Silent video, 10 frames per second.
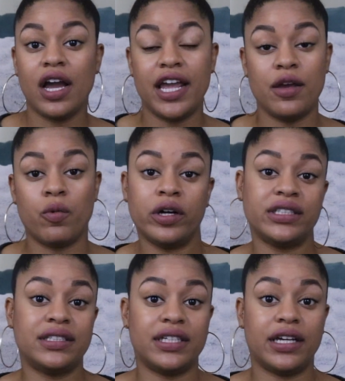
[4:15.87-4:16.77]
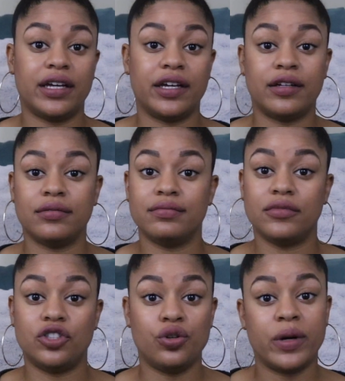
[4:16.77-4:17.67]
He wants to
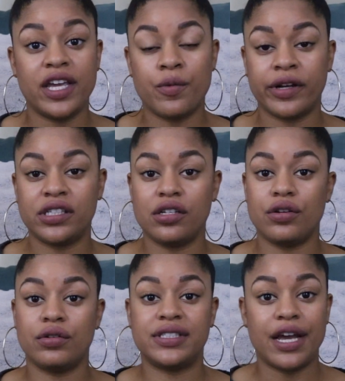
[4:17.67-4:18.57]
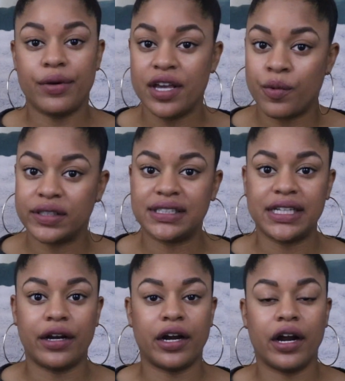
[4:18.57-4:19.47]
do what he wants to do, say what he wants to
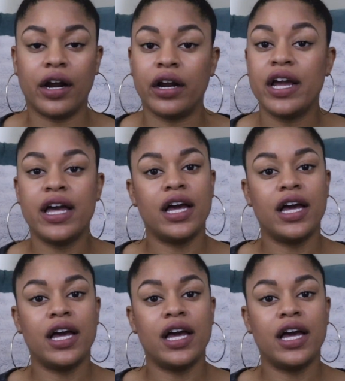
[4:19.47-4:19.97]
say to her,